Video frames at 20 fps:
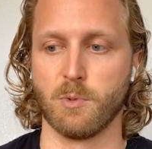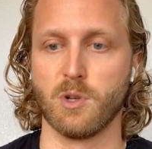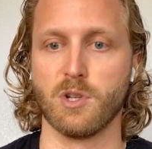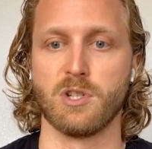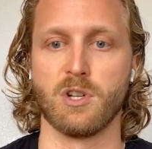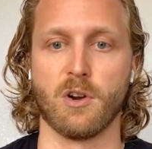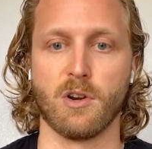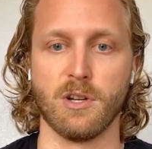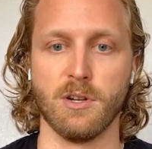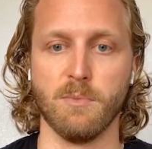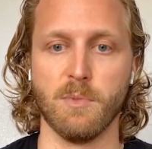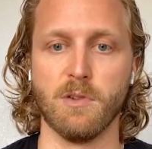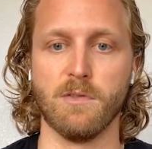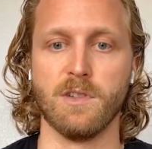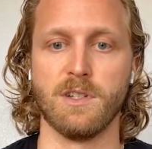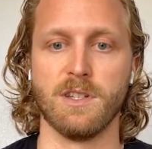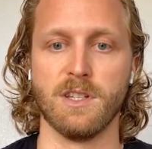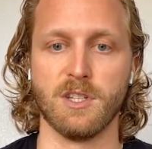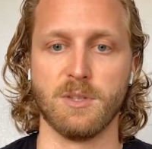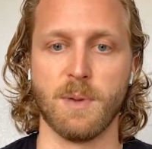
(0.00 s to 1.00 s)
We're just starting to move
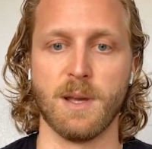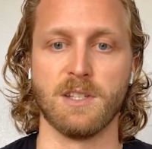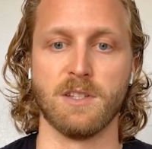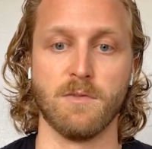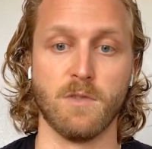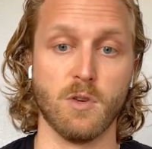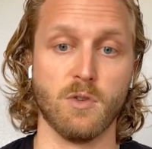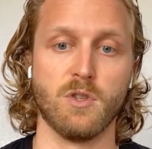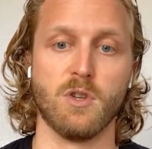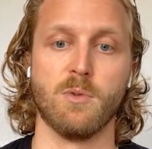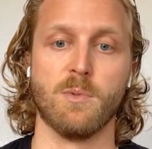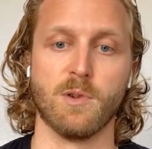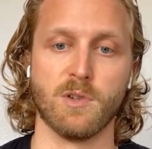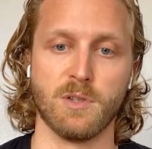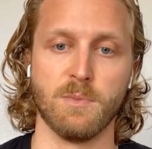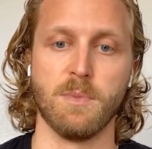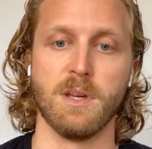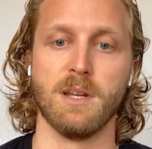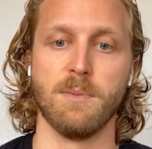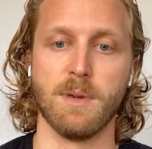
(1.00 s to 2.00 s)
into the space of
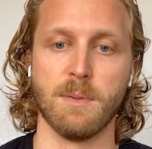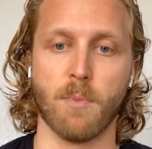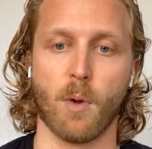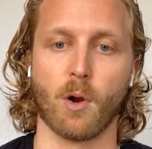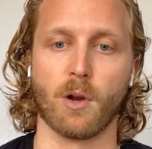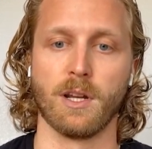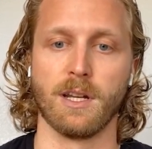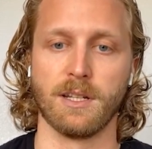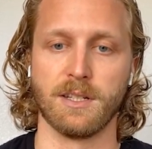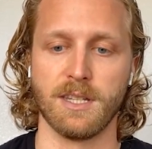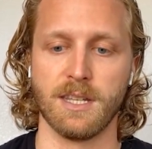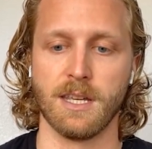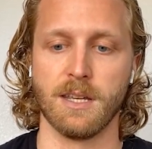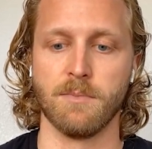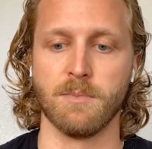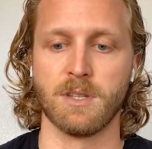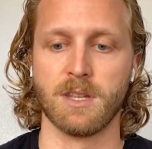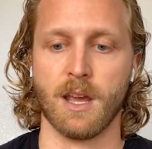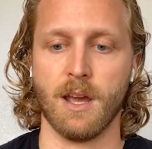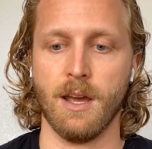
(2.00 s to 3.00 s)
YouTubers and B2B marketing
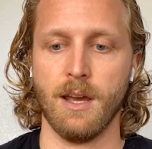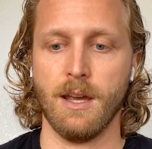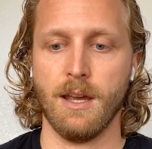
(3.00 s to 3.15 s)
teams.